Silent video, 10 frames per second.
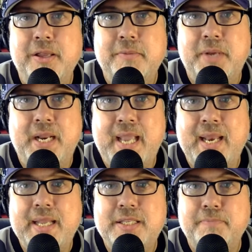But again,
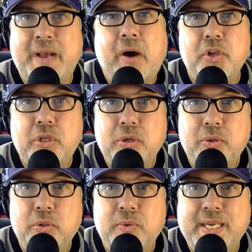it's about
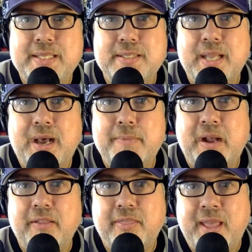you. It's not
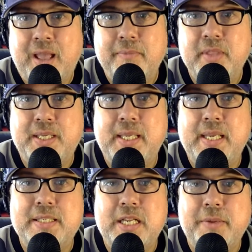about them. The
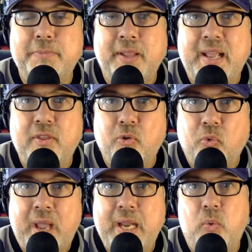Kings need to be playing the
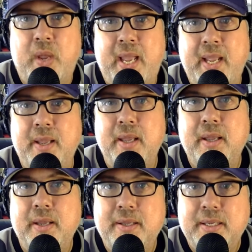right way
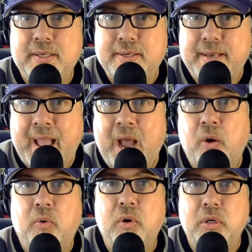
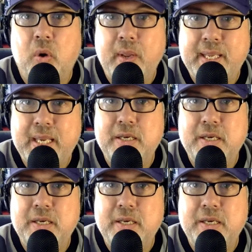now, going into